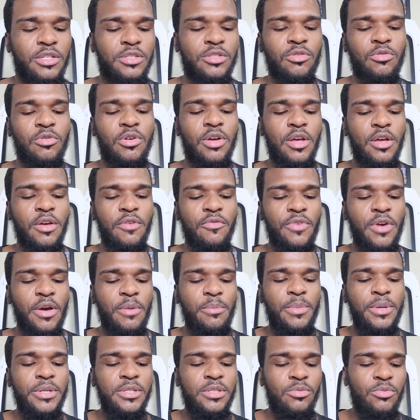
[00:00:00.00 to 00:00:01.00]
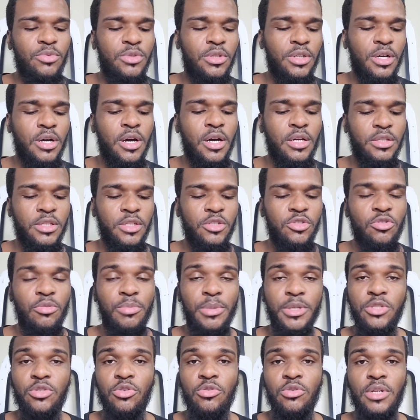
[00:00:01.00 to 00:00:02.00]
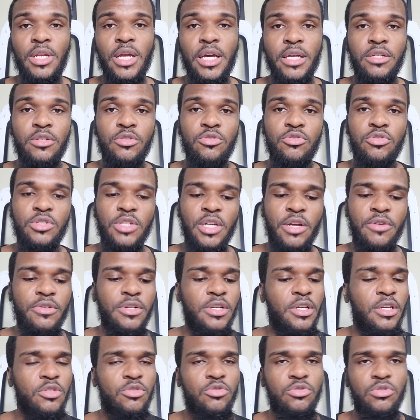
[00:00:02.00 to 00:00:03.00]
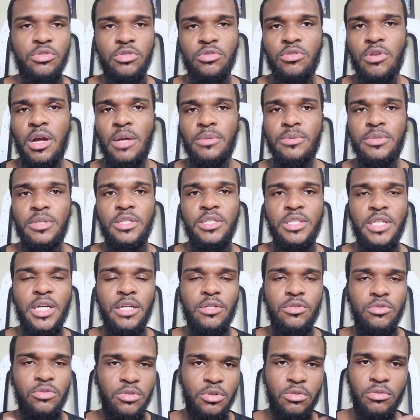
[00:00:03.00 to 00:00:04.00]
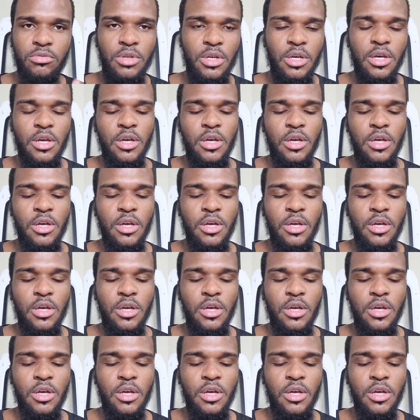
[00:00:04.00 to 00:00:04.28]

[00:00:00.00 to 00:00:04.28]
So if y'all messing with the content, make sure you like, you share it, and you subscribe to the channel so